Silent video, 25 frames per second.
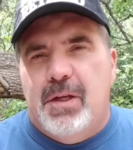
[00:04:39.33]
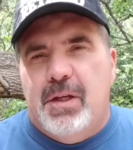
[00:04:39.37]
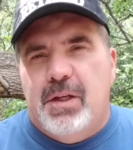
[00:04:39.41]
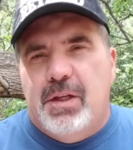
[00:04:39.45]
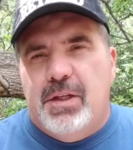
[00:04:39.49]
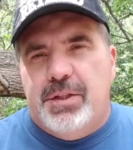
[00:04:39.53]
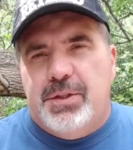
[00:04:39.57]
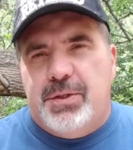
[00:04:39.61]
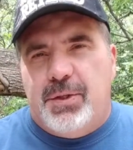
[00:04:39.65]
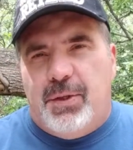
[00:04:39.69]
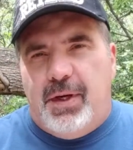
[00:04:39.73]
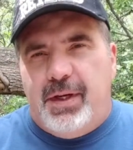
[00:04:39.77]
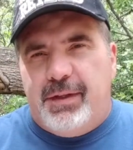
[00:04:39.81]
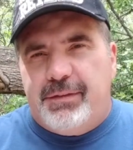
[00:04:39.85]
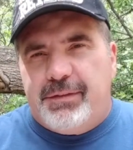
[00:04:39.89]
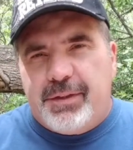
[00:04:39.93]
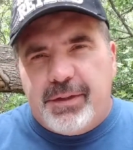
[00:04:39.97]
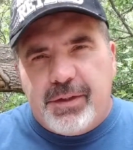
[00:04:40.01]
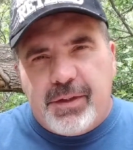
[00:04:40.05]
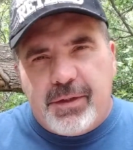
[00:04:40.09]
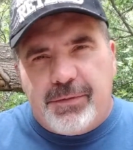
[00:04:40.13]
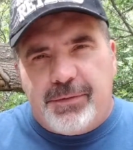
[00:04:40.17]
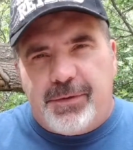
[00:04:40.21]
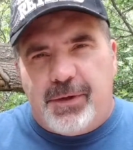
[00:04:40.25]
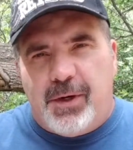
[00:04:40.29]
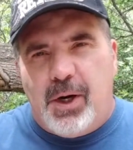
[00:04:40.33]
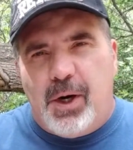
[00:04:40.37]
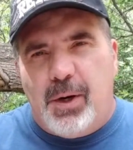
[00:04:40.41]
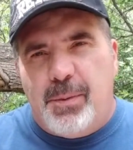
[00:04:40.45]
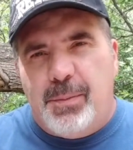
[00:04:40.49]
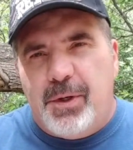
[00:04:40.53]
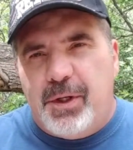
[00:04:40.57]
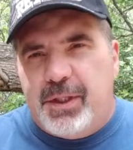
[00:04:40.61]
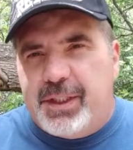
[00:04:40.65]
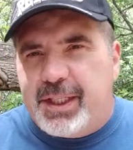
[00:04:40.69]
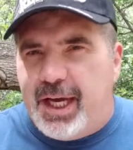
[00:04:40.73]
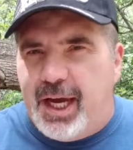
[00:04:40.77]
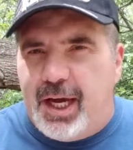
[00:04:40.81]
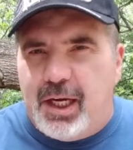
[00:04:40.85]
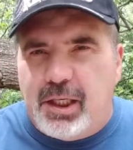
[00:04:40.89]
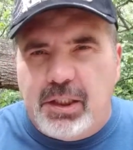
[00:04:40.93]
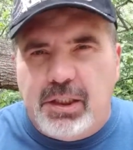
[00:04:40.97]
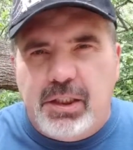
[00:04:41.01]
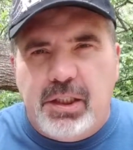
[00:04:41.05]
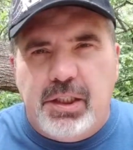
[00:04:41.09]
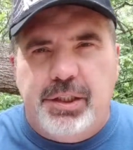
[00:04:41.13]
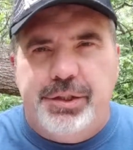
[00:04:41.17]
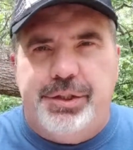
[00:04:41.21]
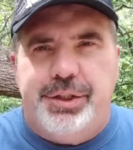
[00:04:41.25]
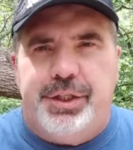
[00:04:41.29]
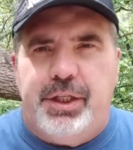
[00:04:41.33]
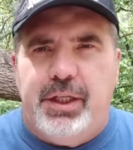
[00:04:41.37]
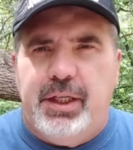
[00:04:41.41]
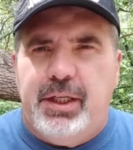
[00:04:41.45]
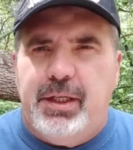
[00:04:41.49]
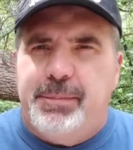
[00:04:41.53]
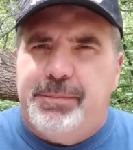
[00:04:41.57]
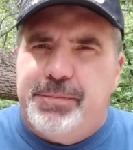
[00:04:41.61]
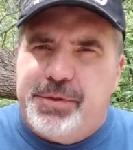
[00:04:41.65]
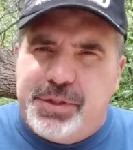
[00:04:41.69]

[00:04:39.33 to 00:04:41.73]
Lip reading: So after the farmer counted his sheep,